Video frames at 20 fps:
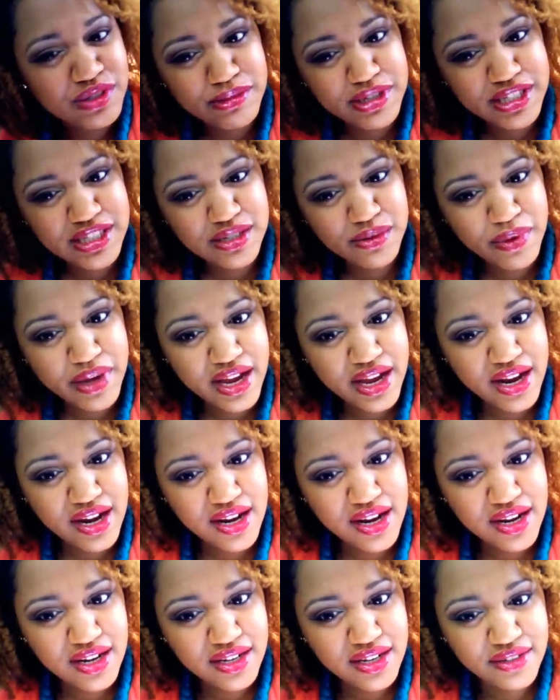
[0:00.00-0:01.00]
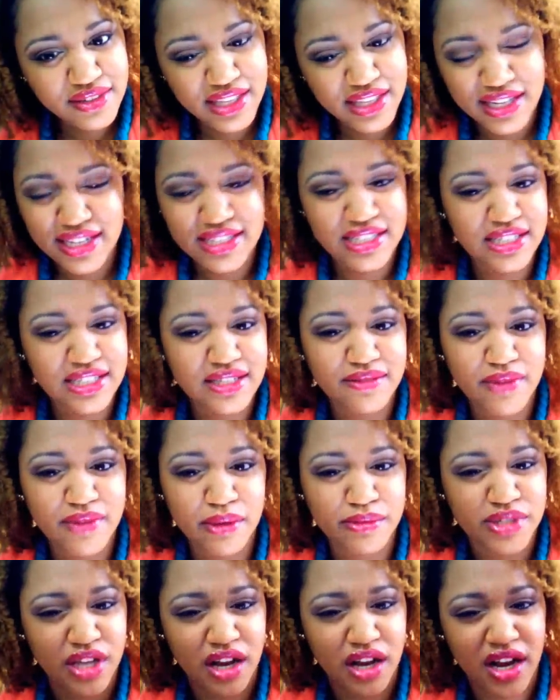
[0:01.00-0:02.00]
was meant to wear?
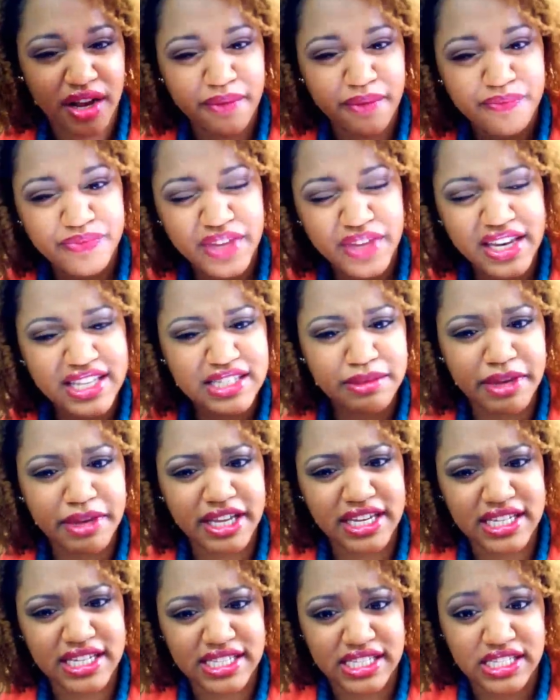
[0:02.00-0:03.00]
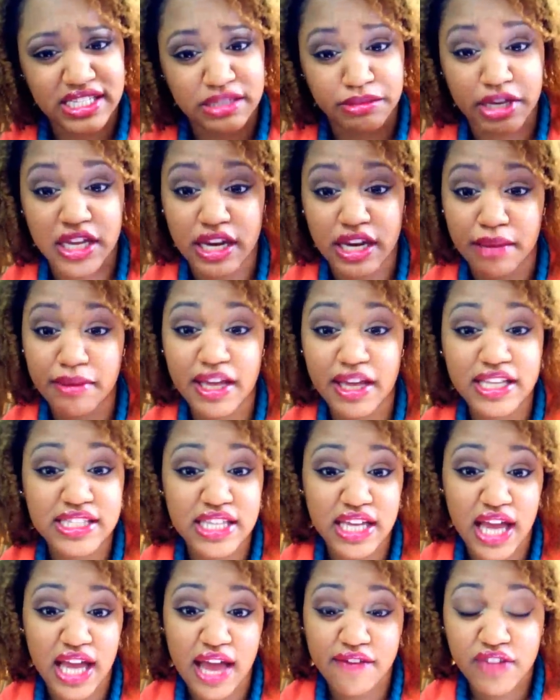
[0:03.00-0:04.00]
I'm sorry. That doesn't make any sense to me. And I'm not
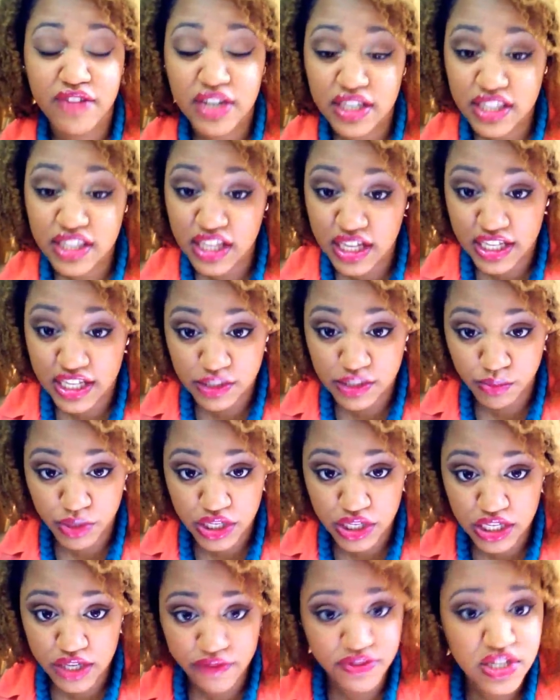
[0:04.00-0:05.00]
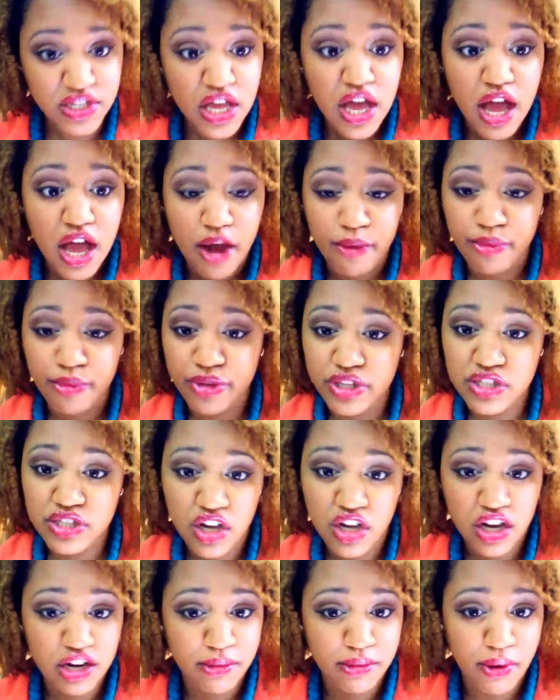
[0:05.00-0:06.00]
saying I have anything against weaves. I'm really
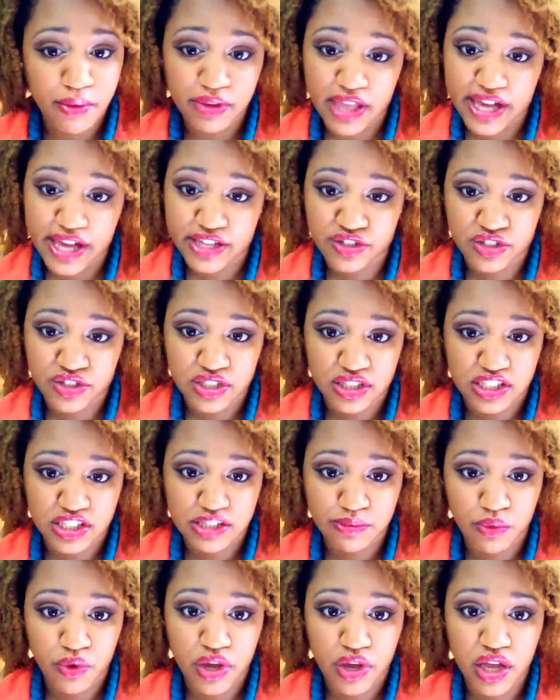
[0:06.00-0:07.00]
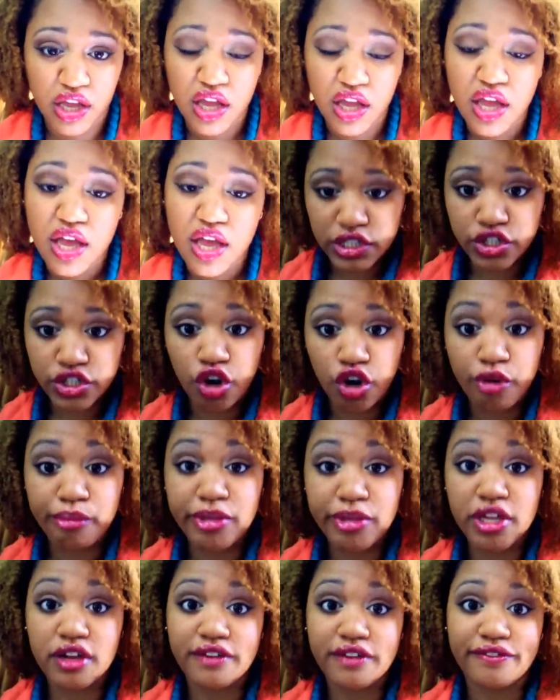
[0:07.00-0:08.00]
talking about relaxers at this point. Don't
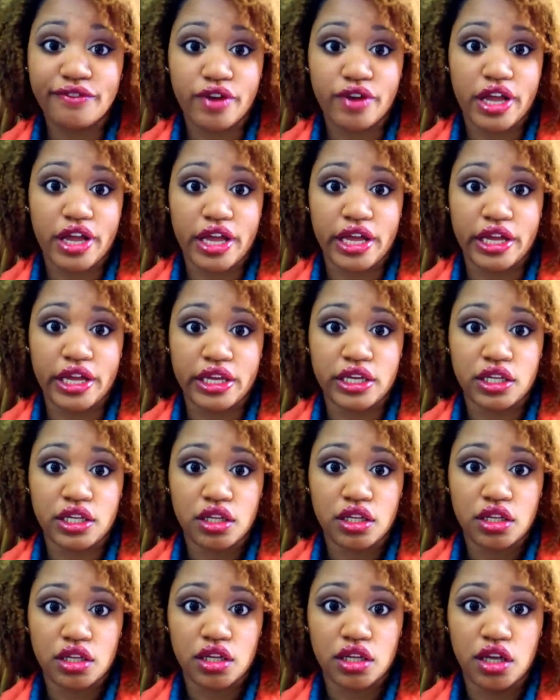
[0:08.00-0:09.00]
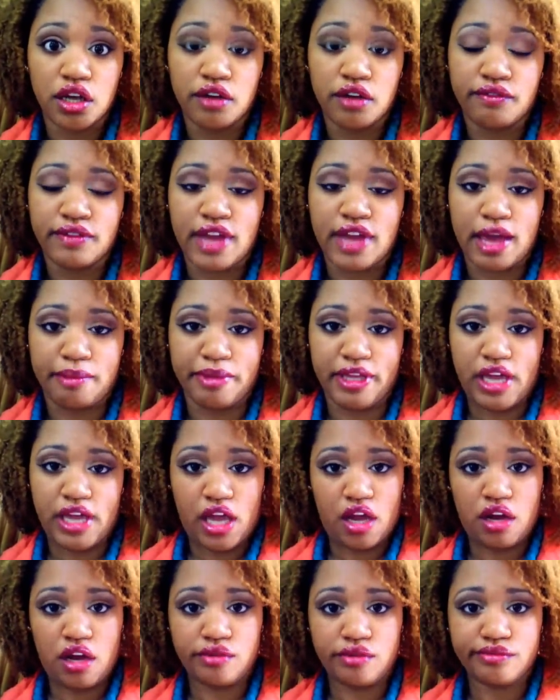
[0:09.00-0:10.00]
be afraid of nappy
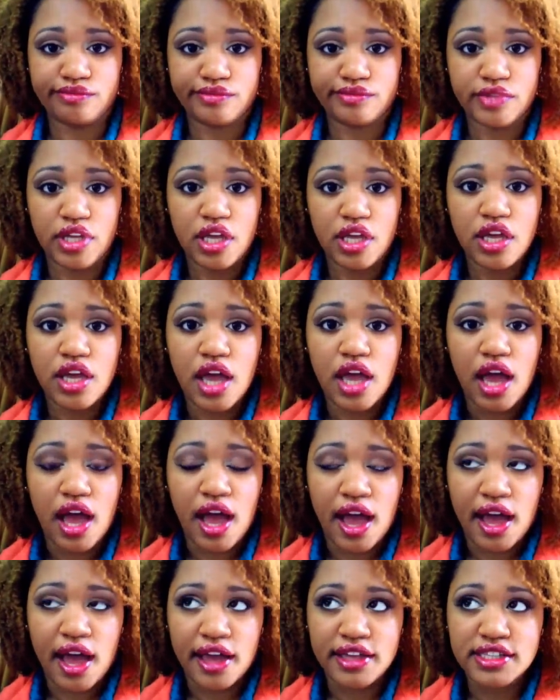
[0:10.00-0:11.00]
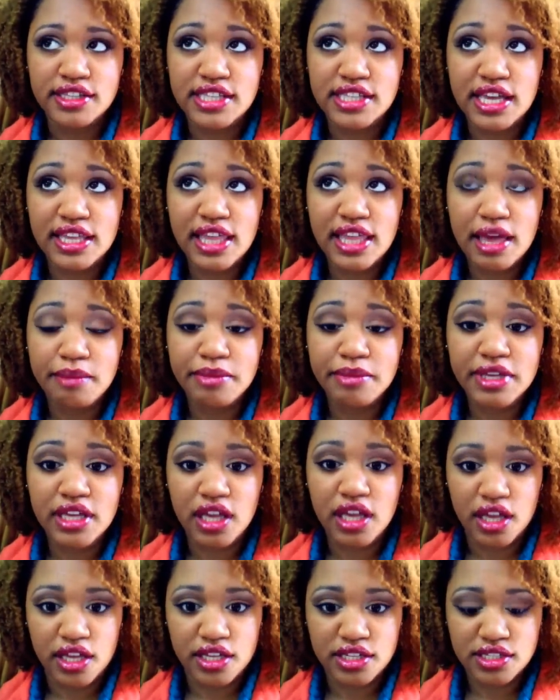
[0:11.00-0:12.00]
hair. I say that
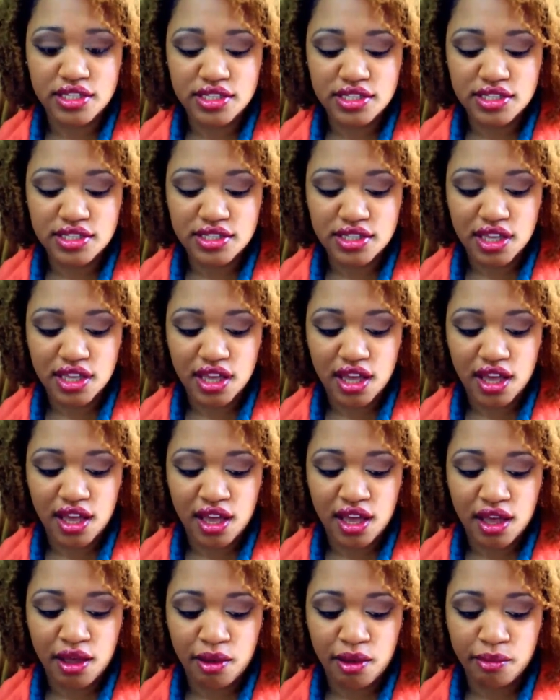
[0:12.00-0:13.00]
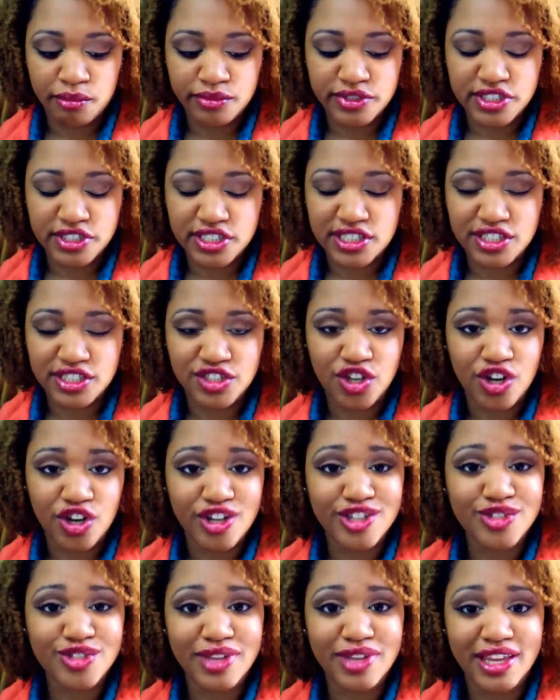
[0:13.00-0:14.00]
because just in
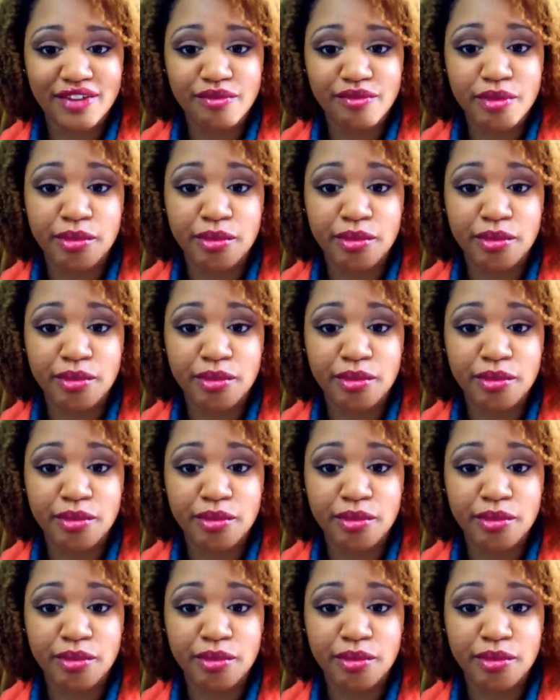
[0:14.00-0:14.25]
talking to a lot